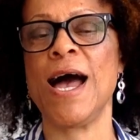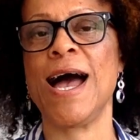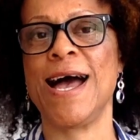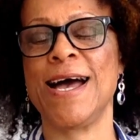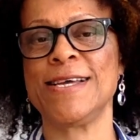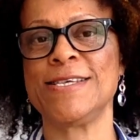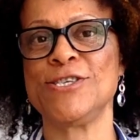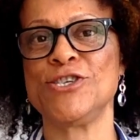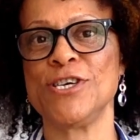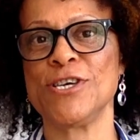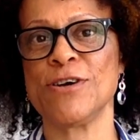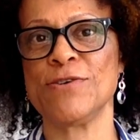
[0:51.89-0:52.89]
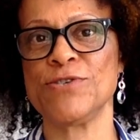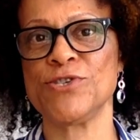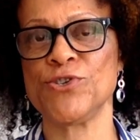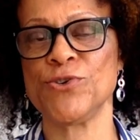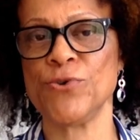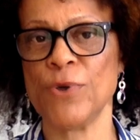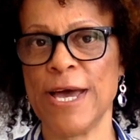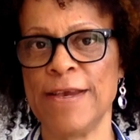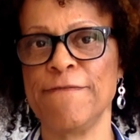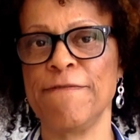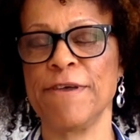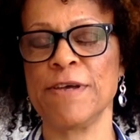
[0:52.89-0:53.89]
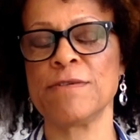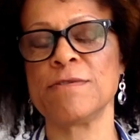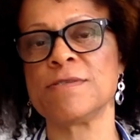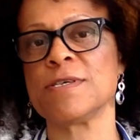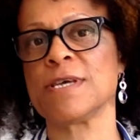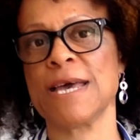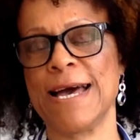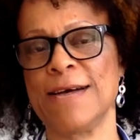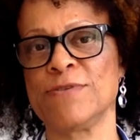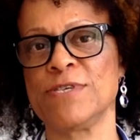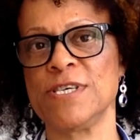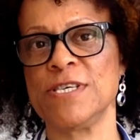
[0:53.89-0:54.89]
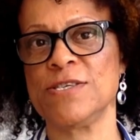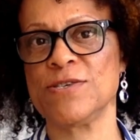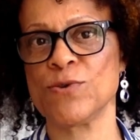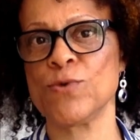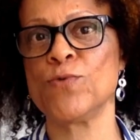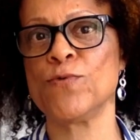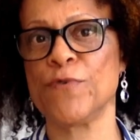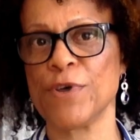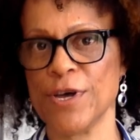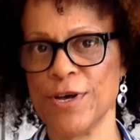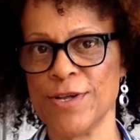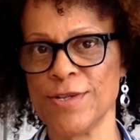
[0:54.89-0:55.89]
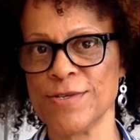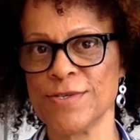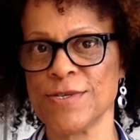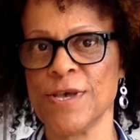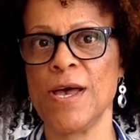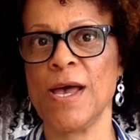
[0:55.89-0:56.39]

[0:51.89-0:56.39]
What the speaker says: and she goes to Enfield County School for Girls,